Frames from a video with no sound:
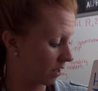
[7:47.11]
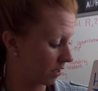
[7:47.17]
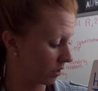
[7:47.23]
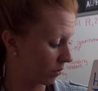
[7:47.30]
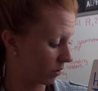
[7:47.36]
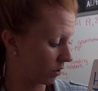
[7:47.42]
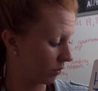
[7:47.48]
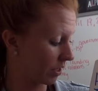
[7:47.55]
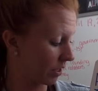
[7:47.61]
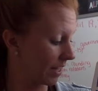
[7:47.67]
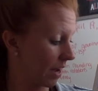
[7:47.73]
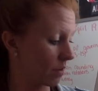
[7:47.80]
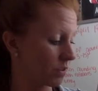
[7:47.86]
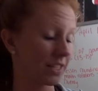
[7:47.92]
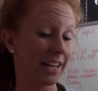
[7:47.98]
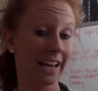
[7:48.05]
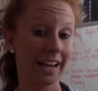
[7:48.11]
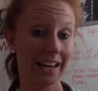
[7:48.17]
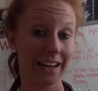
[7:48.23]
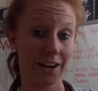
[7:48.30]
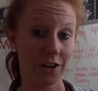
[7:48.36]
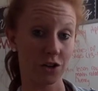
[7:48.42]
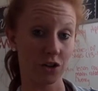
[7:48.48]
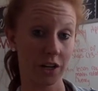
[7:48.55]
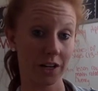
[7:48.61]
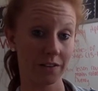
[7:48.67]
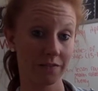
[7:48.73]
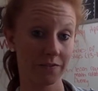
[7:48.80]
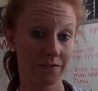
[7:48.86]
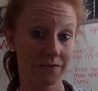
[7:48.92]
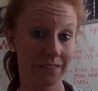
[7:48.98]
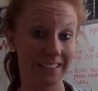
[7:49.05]
So it's 3,800.
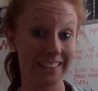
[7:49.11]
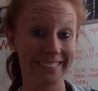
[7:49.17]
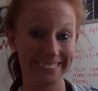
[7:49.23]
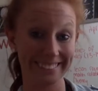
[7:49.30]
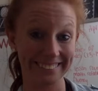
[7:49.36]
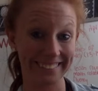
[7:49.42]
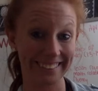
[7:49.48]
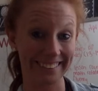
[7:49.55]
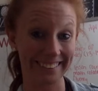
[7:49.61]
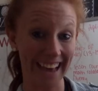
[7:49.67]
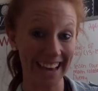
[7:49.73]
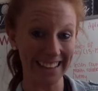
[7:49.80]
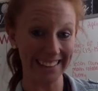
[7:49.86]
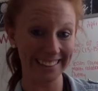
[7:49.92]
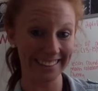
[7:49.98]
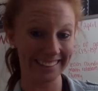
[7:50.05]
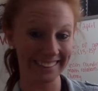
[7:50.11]
Okay?